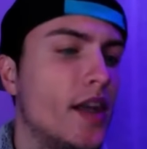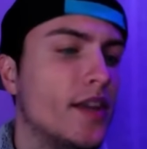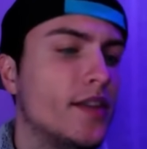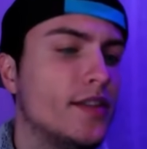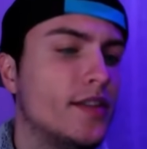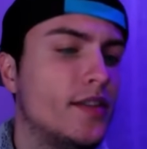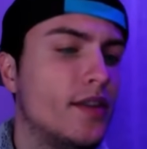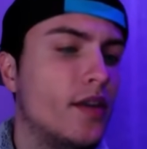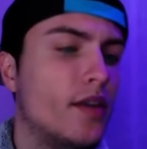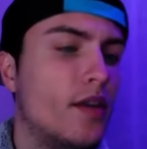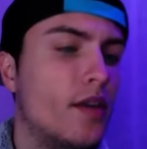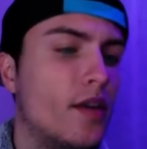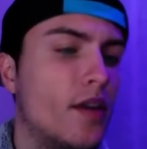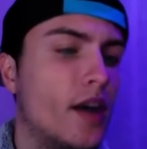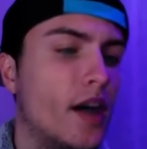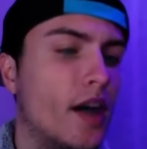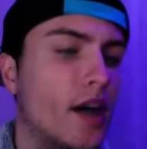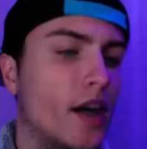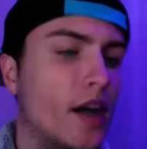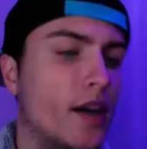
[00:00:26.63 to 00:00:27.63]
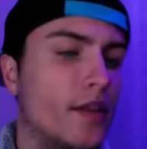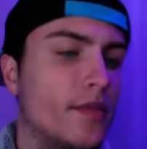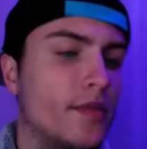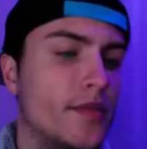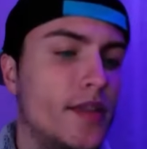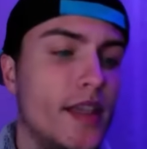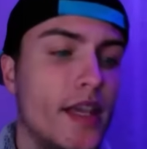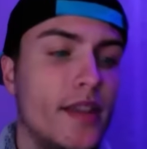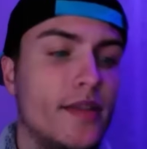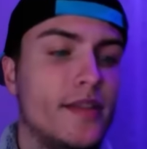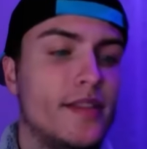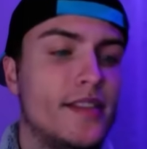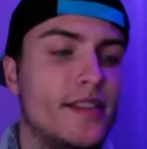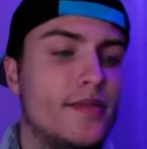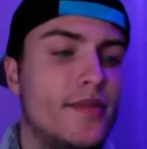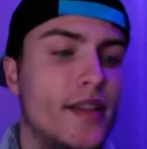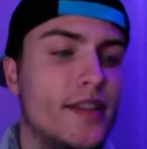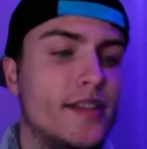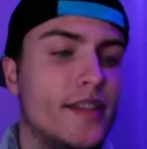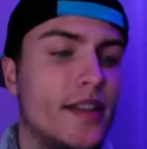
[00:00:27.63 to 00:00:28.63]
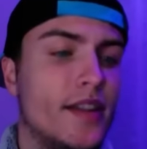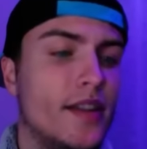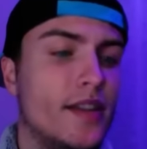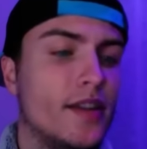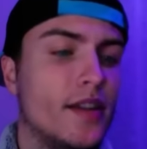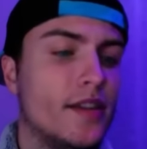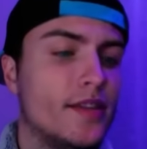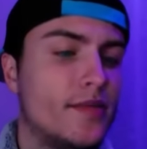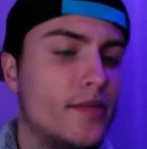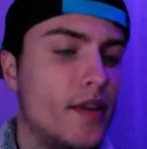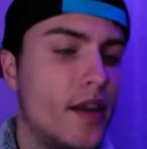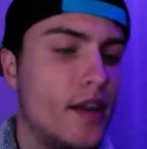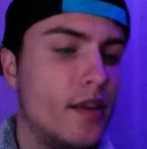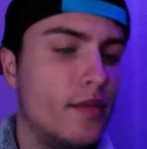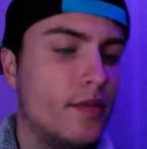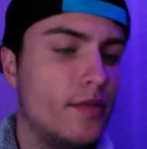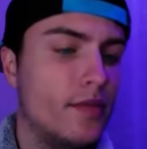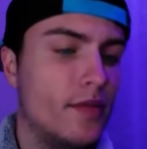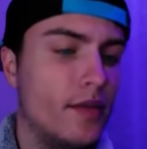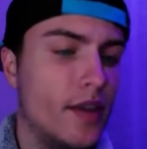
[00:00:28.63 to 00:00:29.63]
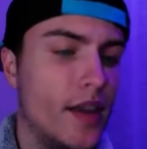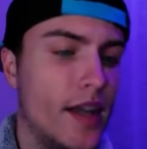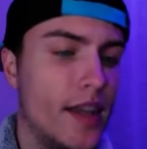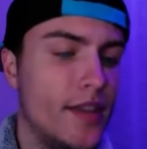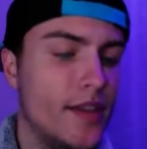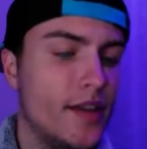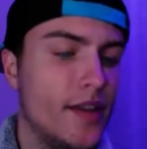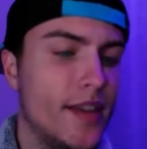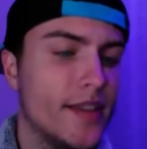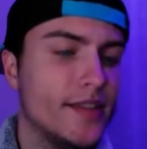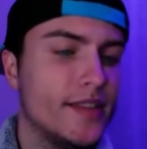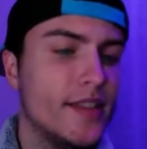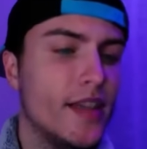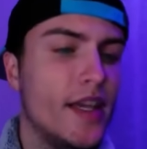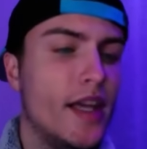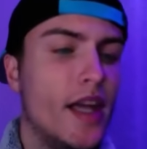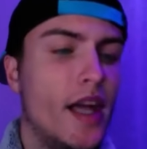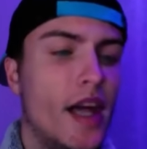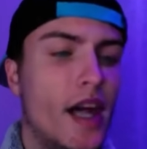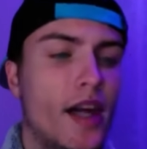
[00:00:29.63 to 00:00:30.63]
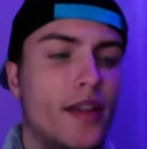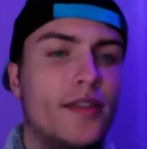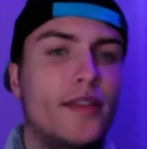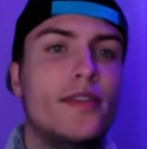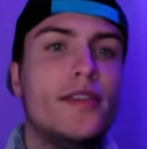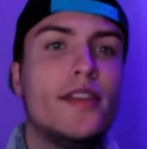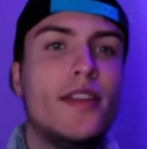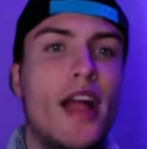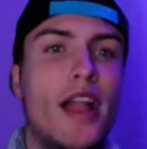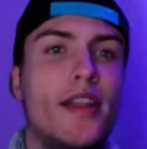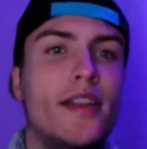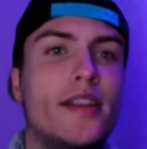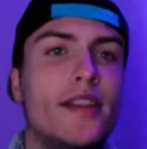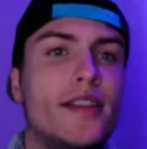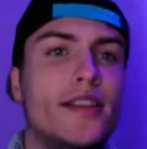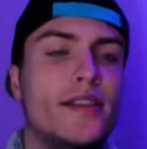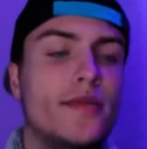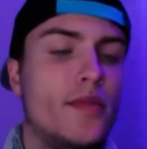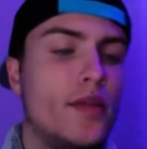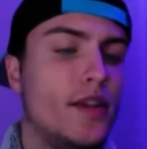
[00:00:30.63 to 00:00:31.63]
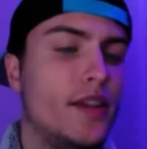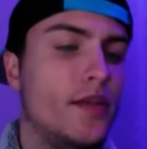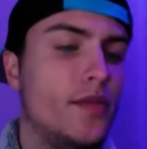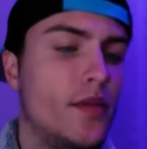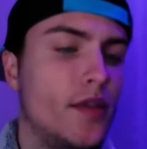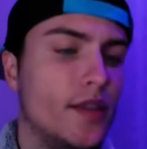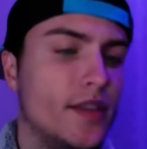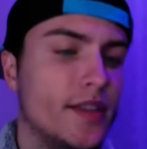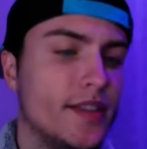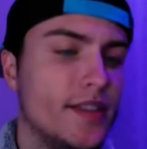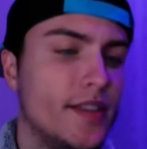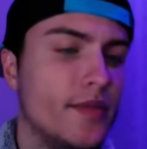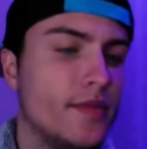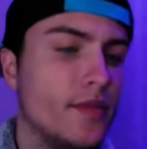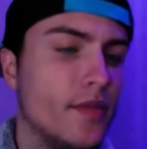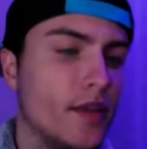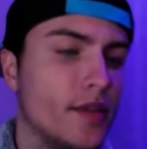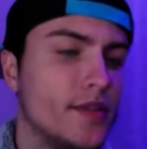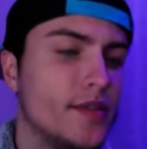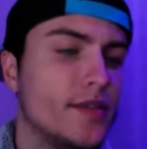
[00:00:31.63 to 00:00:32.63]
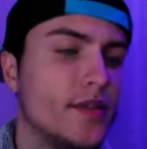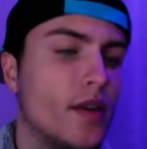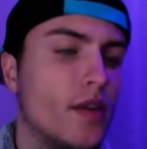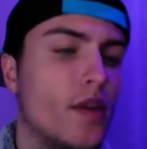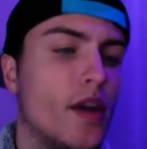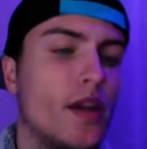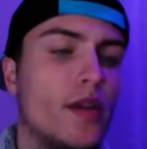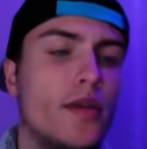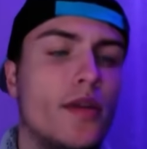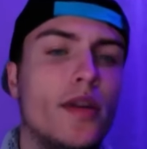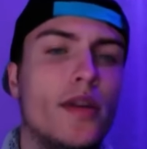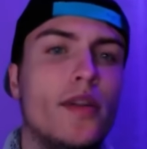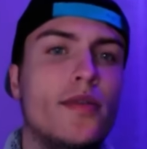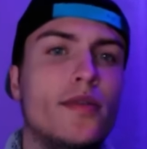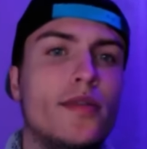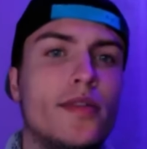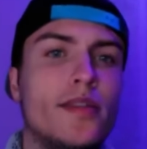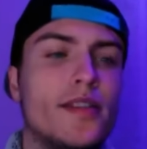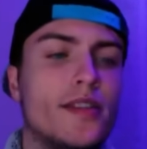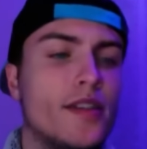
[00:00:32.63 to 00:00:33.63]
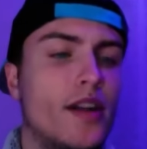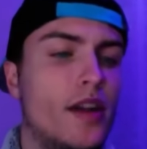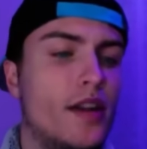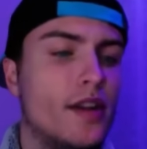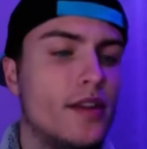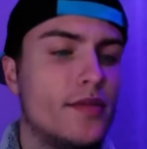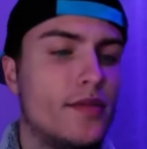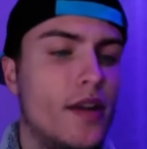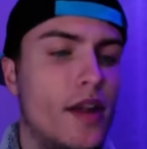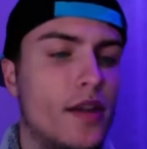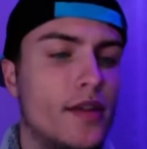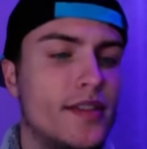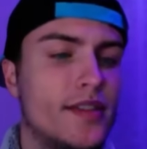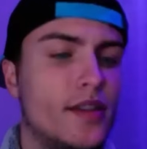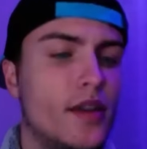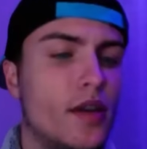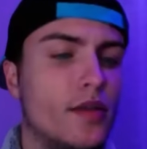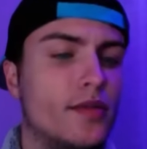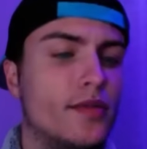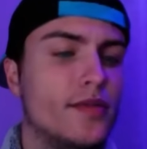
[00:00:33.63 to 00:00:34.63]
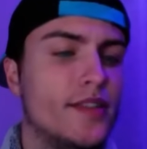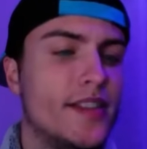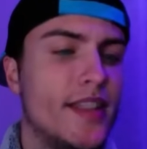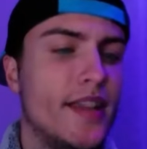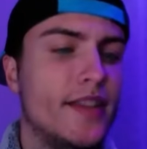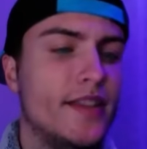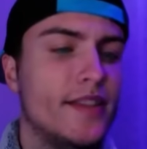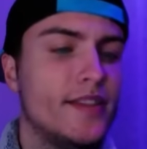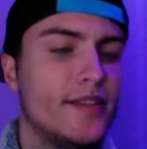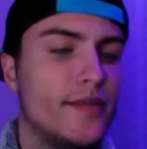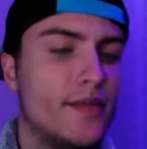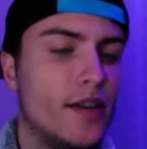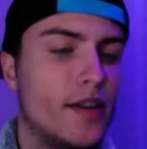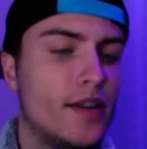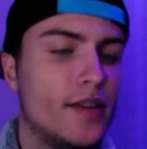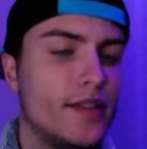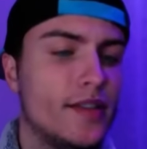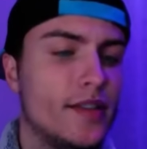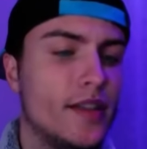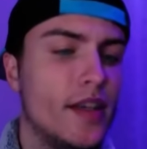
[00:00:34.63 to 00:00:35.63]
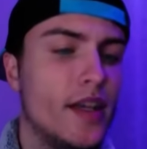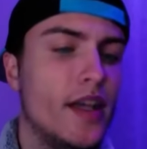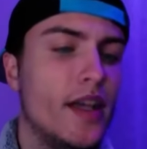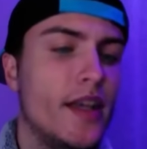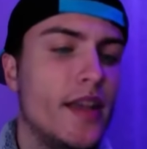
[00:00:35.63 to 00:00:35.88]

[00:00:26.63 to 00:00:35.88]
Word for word: So um, yeah, this is basically Nulls Brawl for iOS, and to install it, it's pretty, pretty simple. So what we want to do to install Nulls Brawl is go to settings first.